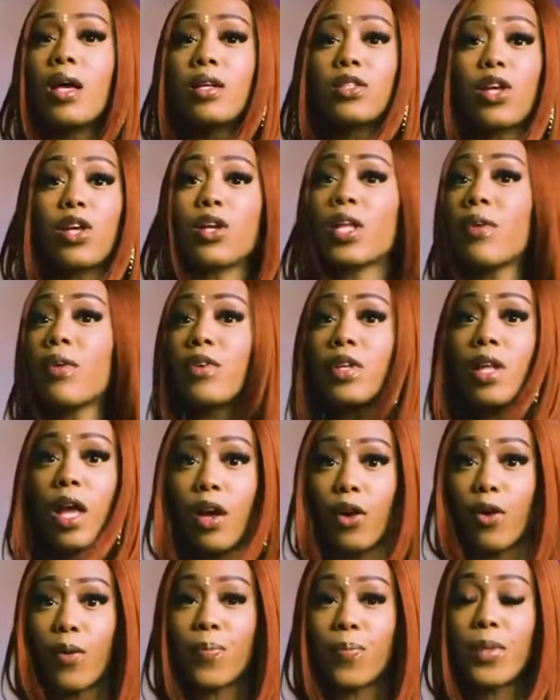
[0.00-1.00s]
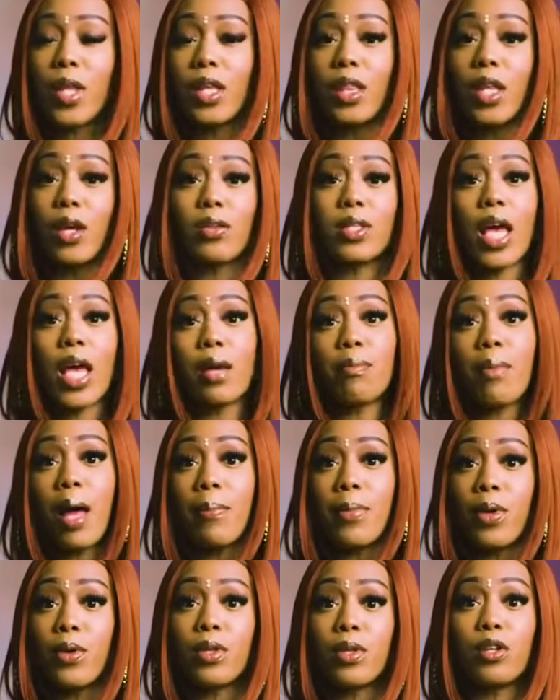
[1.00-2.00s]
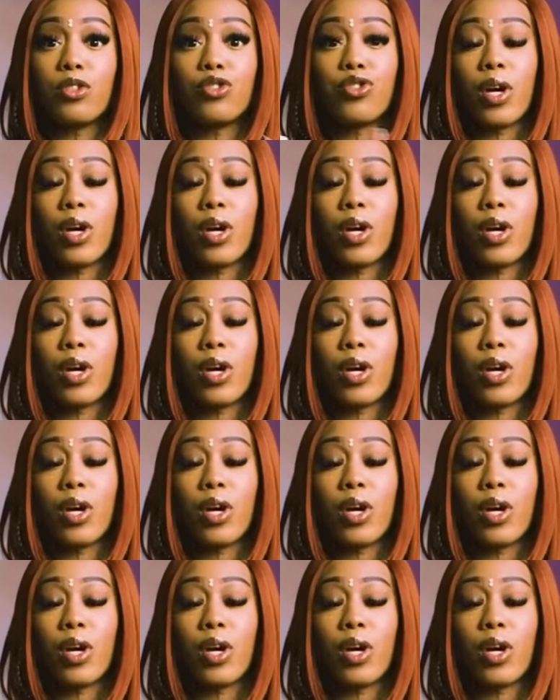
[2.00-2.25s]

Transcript: So you never know. They'll take my music,